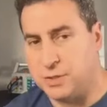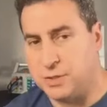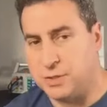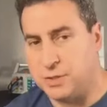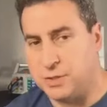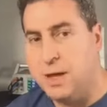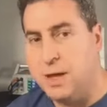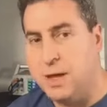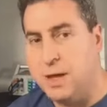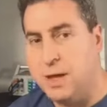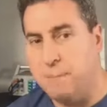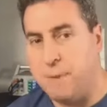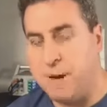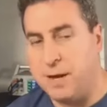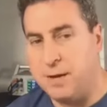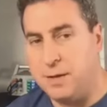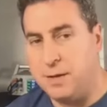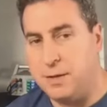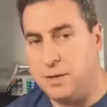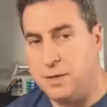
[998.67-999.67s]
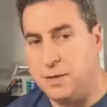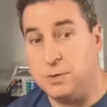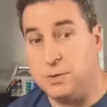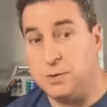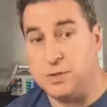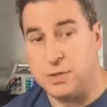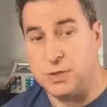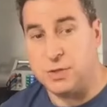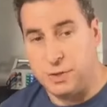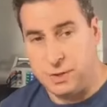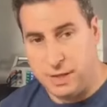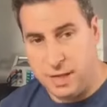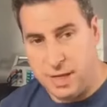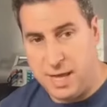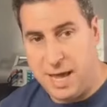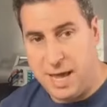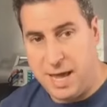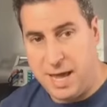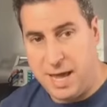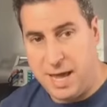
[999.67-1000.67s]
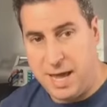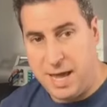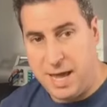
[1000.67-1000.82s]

often, but you certainly